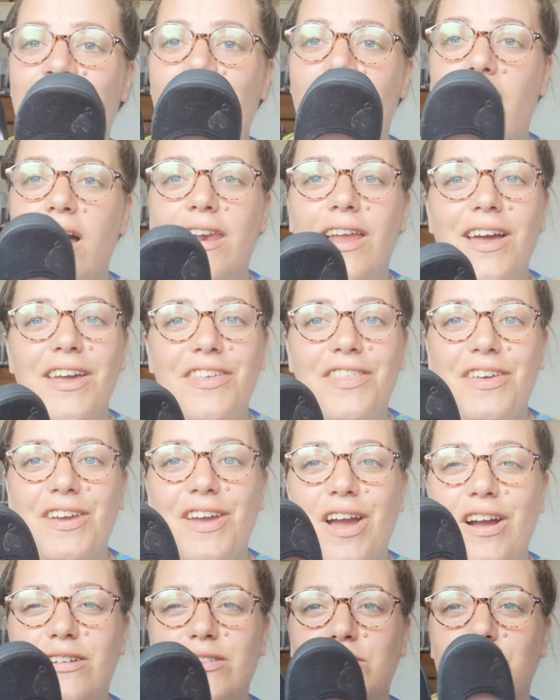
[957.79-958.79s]
I like the
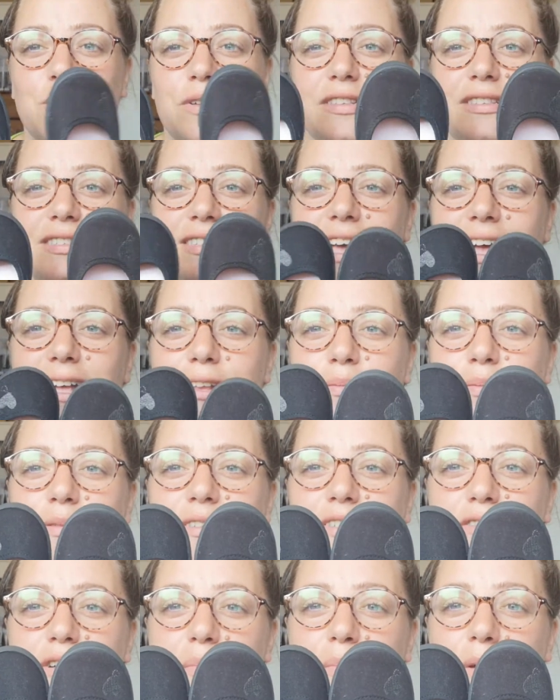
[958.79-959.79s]
girls' ones.
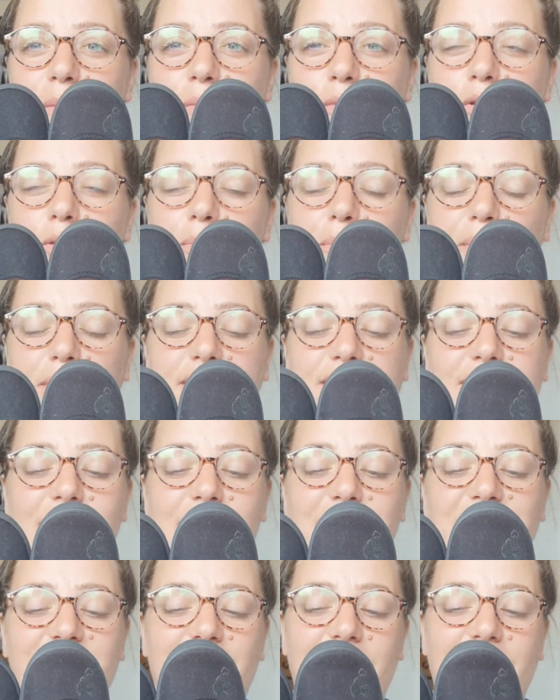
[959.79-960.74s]
Edward's are a bit more mundane.